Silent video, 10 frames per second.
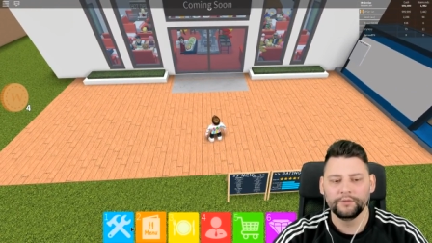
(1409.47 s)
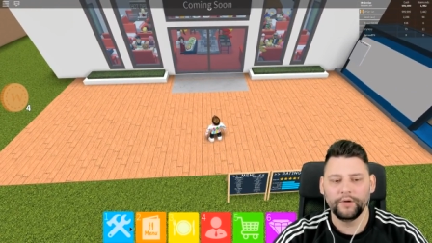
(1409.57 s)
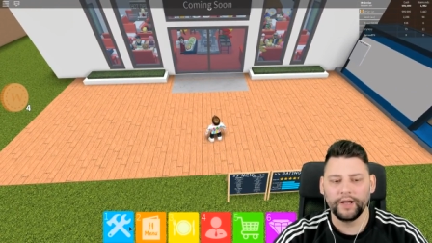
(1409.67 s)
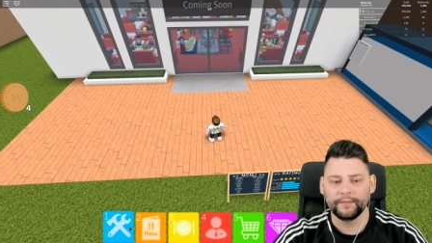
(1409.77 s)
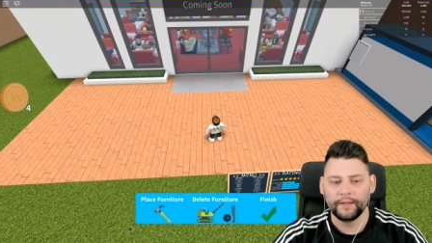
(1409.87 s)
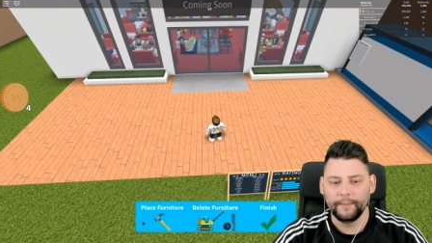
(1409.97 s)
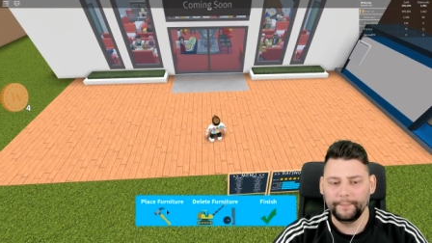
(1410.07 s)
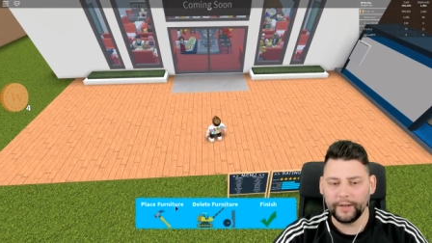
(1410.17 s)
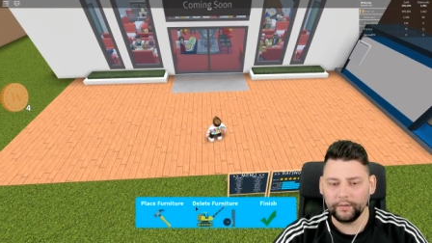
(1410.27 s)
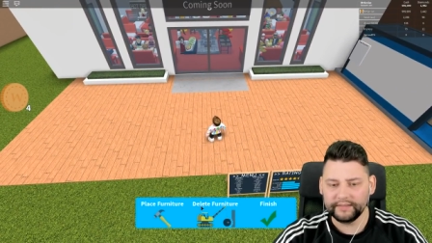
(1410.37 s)
Right.
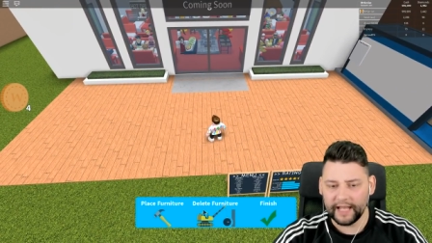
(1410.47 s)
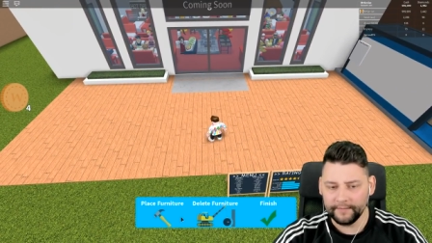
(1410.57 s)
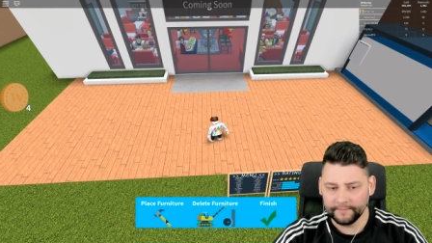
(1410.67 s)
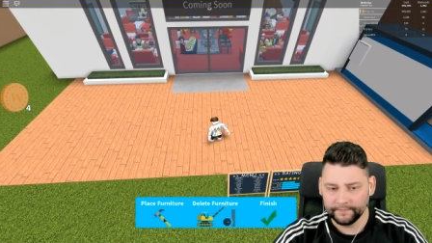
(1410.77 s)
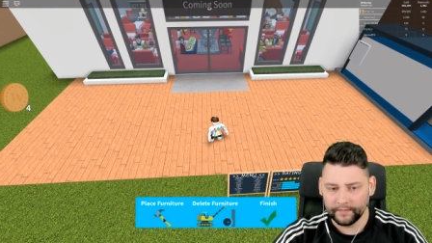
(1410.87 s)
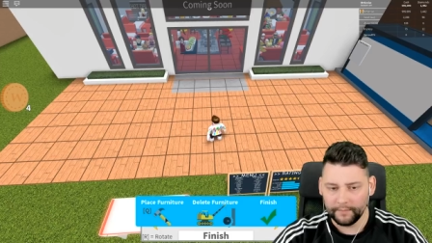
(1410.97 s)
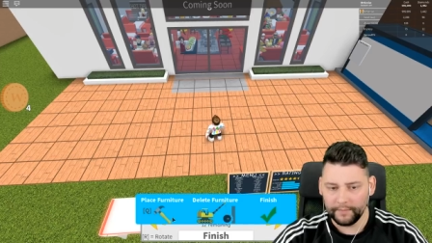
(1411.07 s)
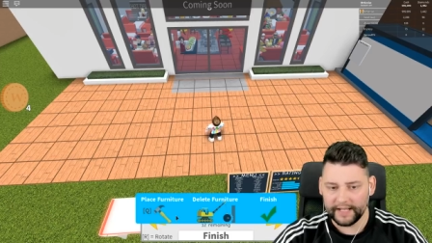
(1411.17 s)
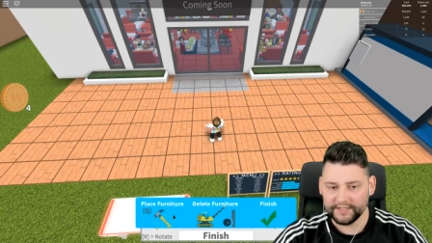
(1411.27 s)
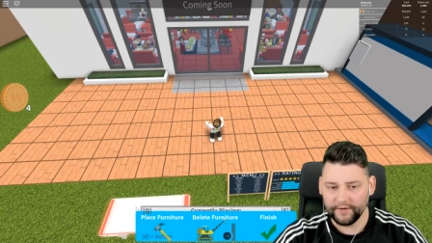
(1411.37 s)
Build then.
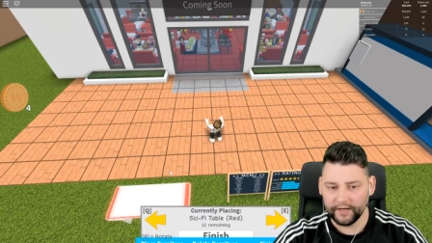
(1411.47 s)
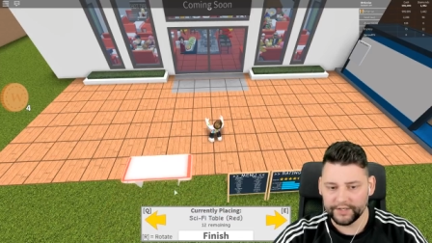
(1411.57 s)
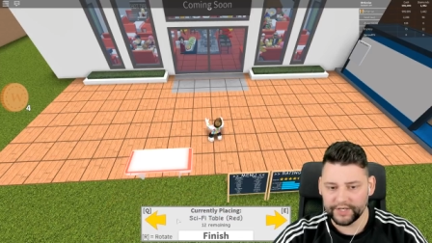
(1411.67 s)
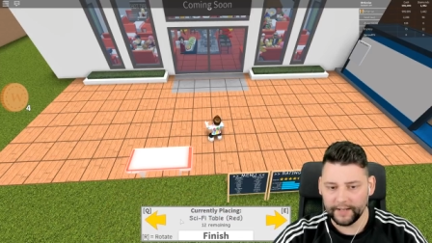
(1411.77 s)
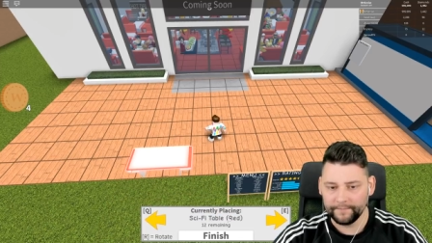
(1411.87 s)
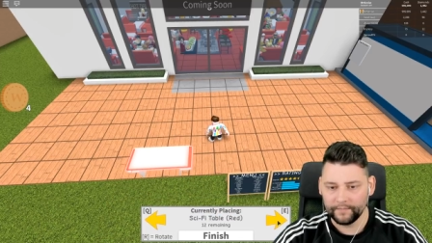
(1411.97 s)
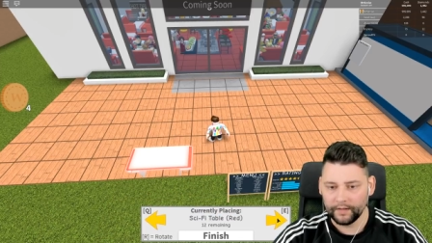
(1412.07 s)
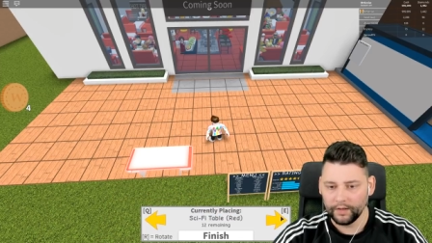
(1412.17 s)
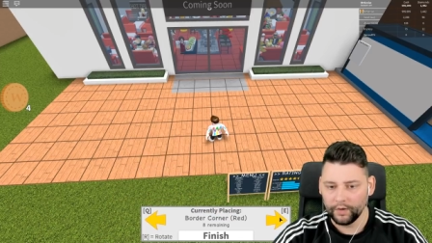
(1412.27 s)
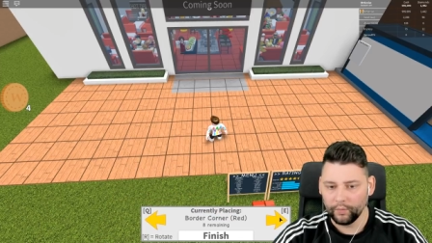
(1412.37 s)
Place furniture.
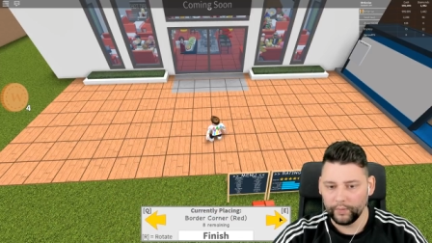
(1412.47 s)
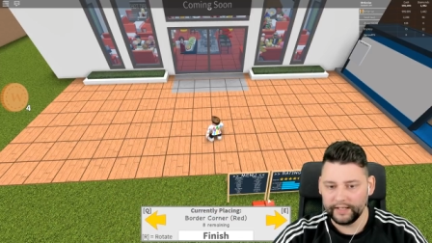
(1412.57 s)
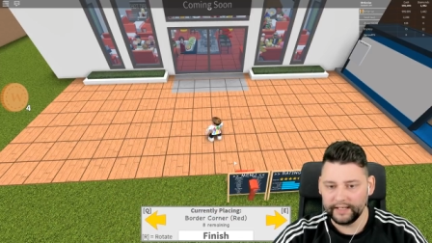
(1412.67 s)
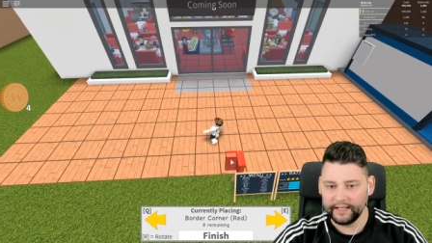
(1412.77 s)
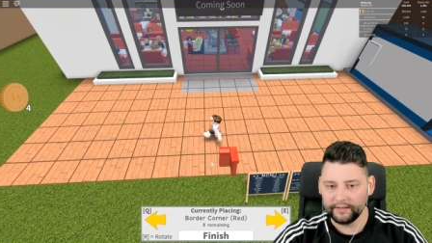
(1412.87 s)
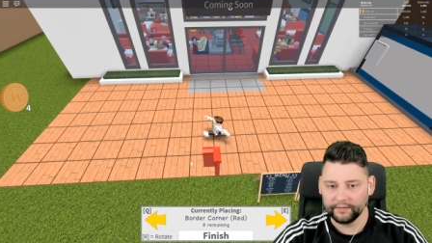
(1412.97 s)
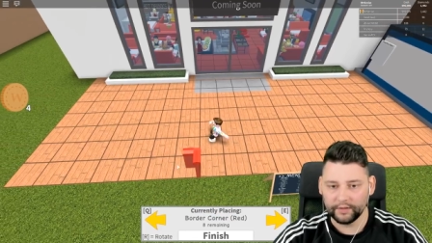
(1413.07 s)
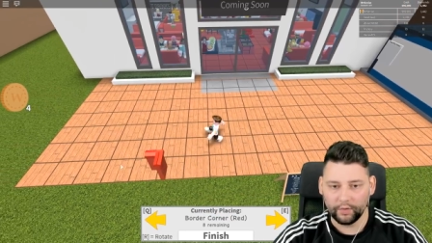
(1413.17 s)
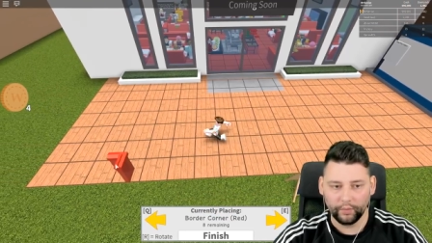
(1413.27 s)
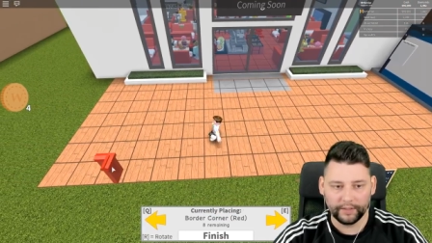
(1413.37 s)
We need the
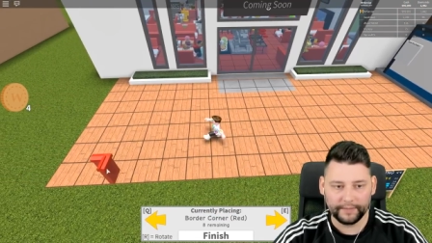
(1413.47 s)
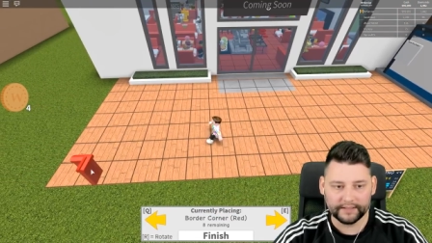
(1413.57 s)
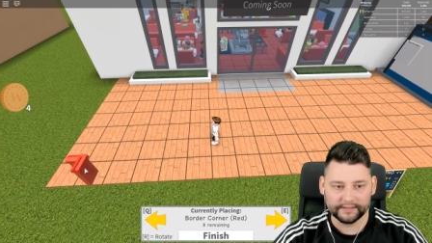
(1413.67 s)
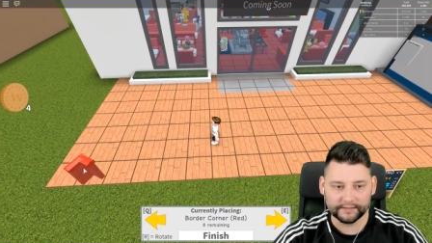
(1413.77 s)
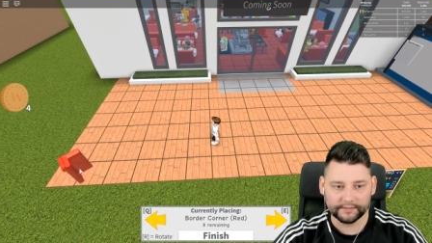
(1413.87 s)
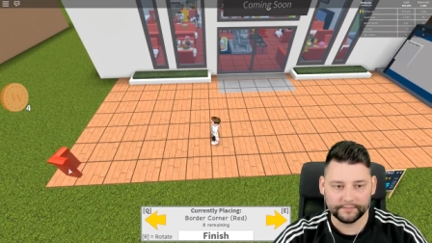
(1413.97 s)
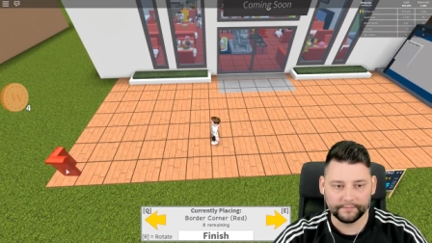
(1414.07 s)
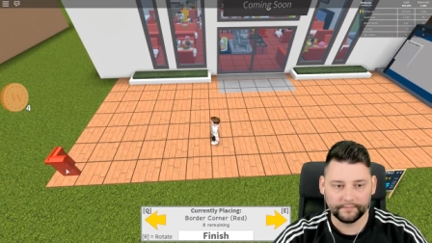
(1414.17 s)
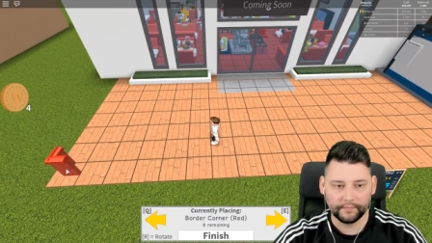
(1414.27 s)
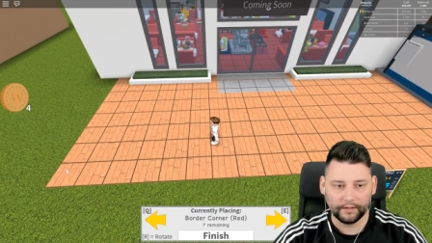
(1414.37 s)
corner pieces.
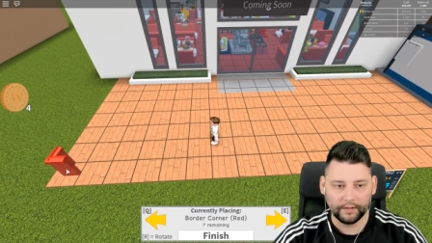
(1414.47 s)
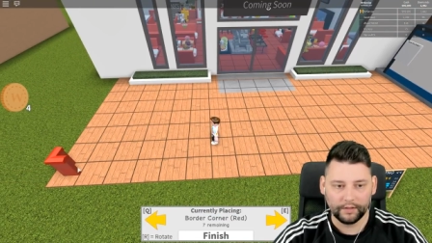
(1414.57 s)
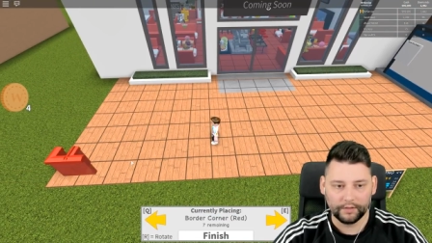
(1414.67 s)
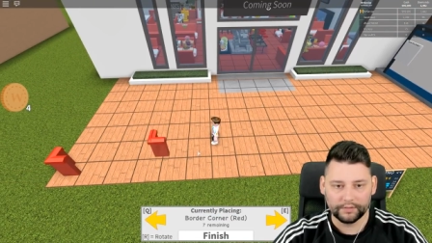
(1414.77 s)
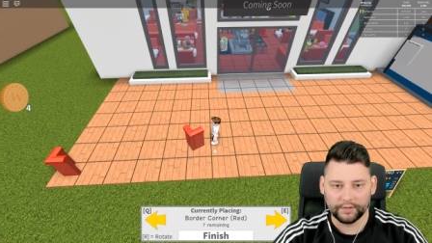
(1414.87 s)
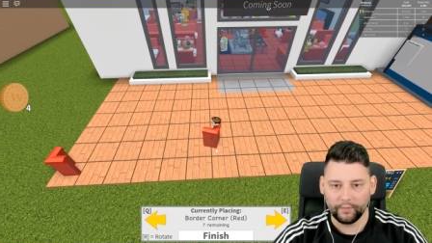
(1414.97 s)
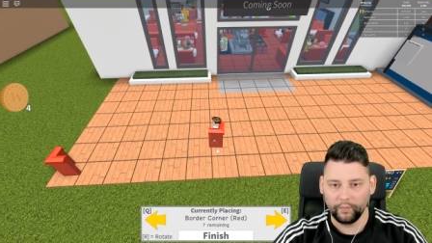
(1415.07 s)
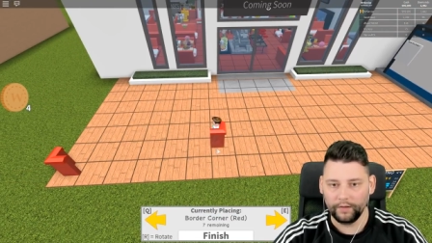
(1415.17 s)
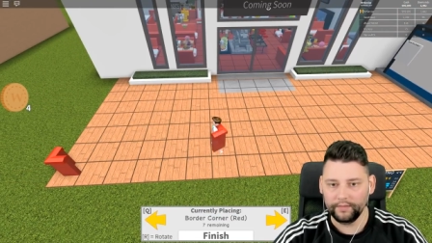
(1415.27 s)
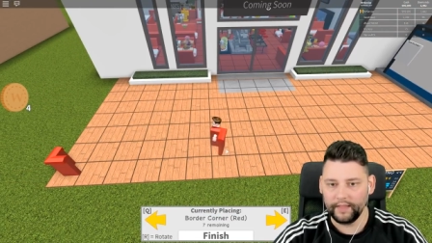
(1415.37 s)
So
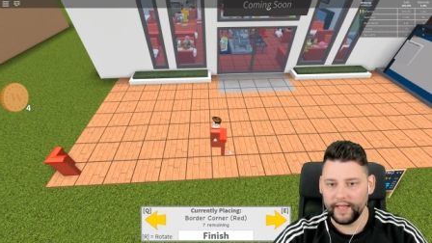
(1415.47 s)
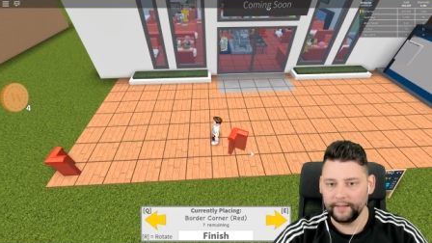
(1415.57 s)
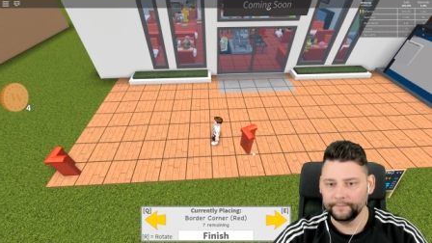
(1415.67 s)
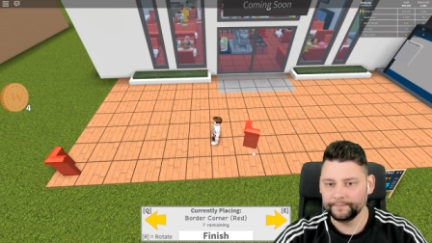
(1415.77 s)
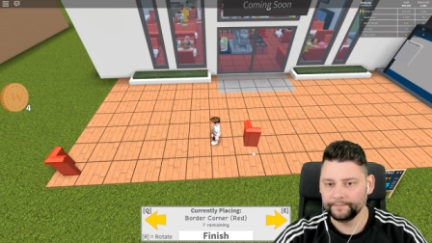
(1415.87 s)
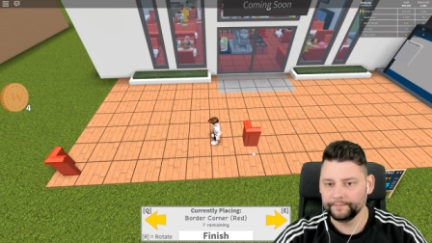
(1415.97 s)
one there.